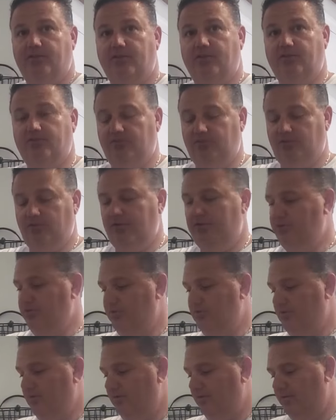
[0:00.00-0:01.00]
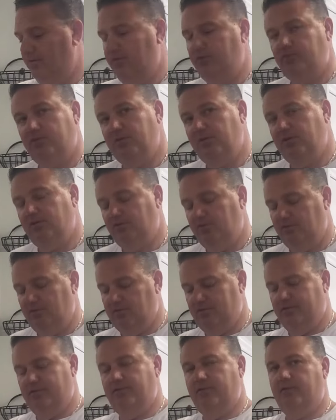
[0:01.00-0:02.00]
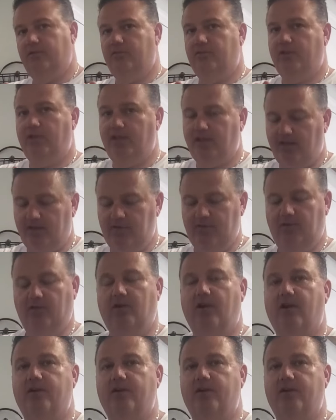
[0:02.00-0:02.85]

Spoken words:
This is going to do this meal and